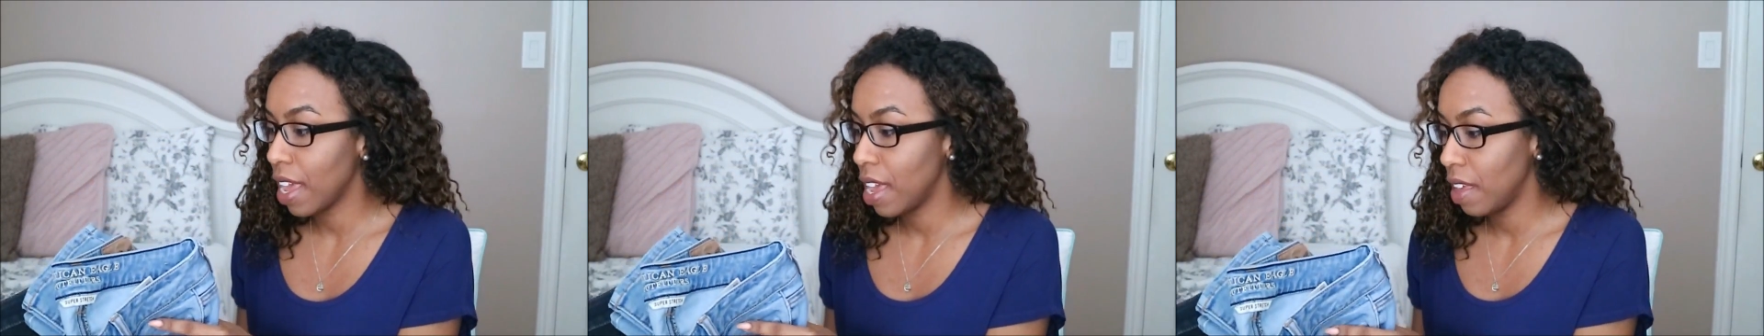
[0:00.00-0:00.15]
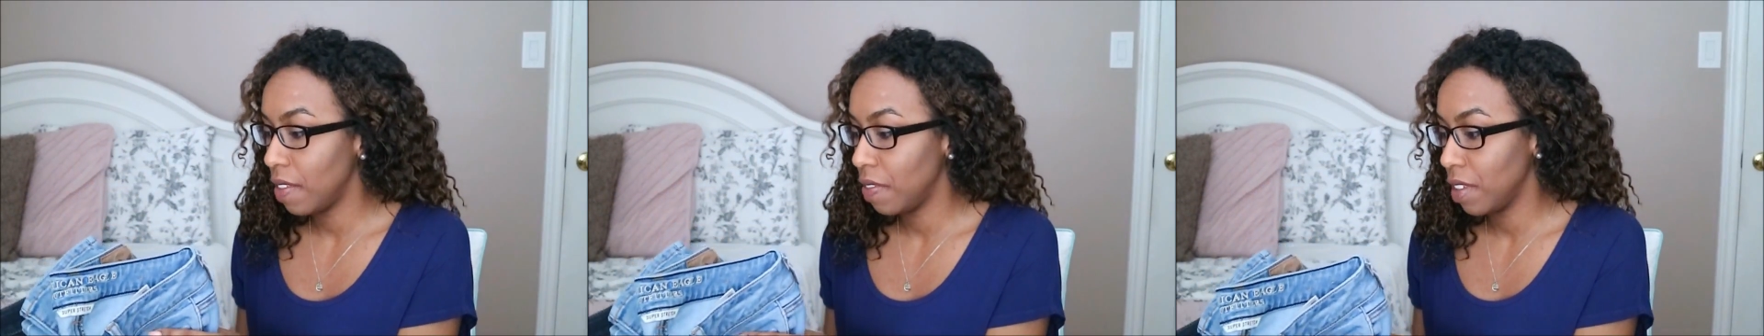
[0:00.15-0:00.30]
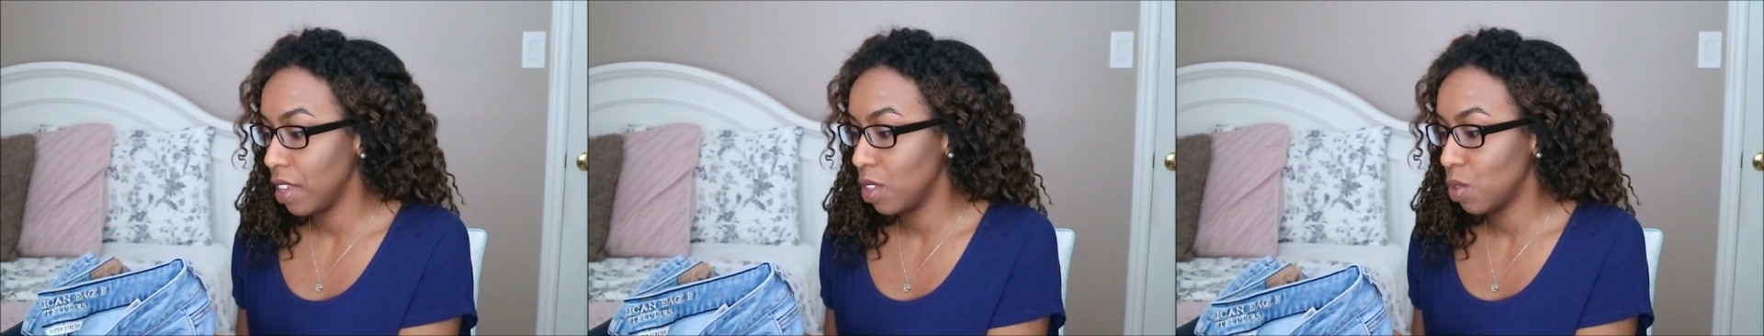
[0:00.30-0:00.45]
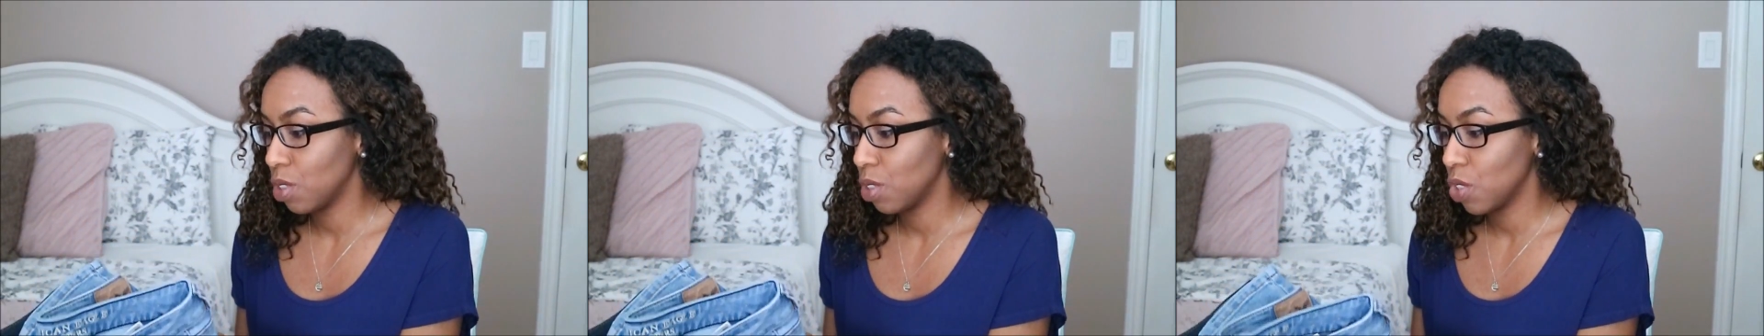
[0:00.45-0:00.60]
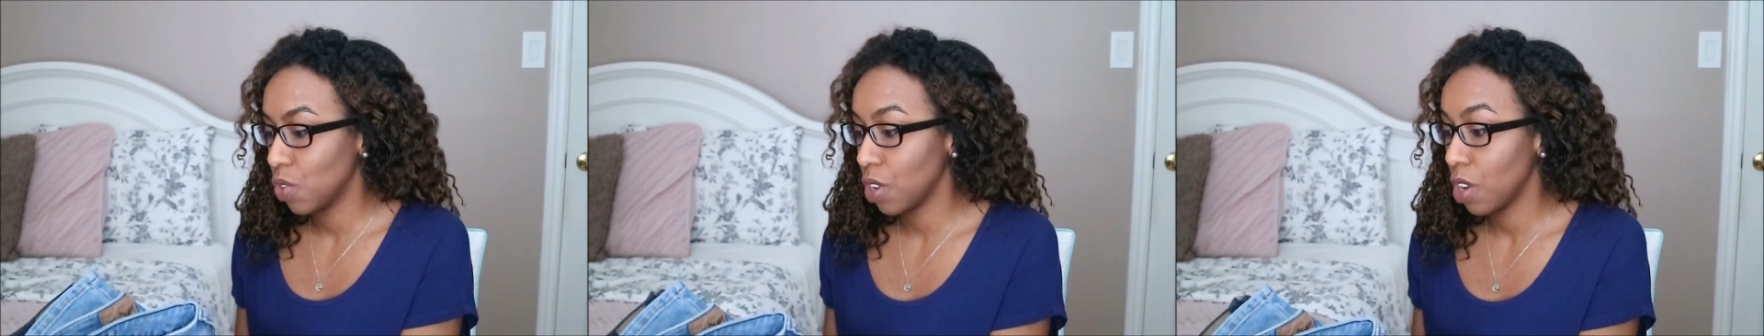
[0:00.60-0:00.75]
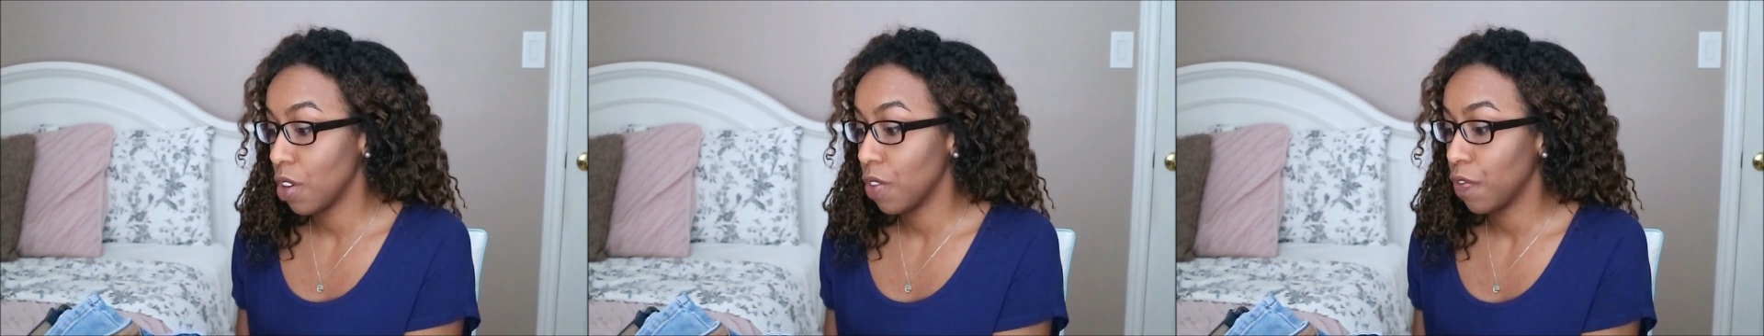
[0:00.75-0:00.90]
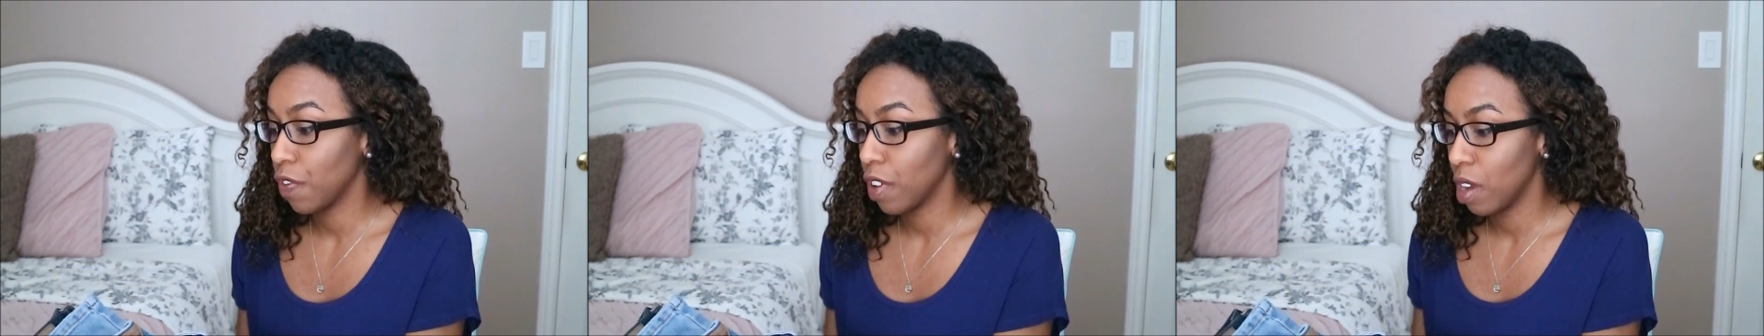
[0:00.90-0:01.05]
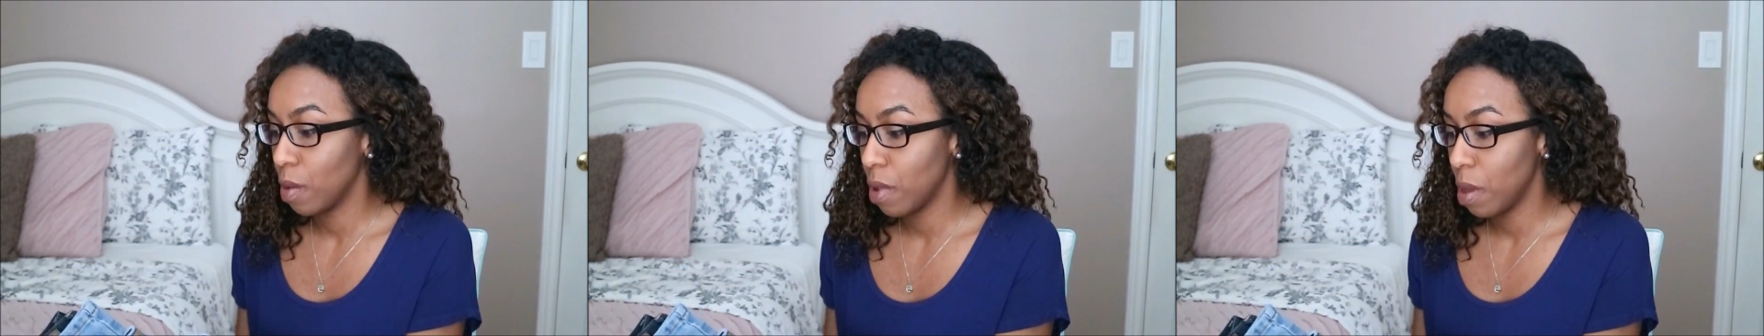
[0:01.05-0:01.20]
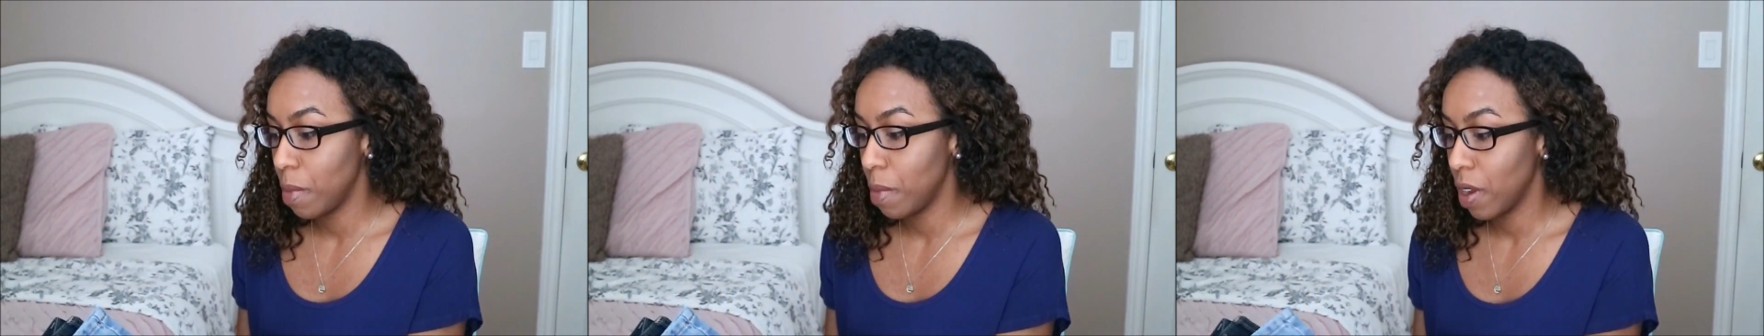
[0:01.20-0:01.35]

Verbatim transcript: And these ones are from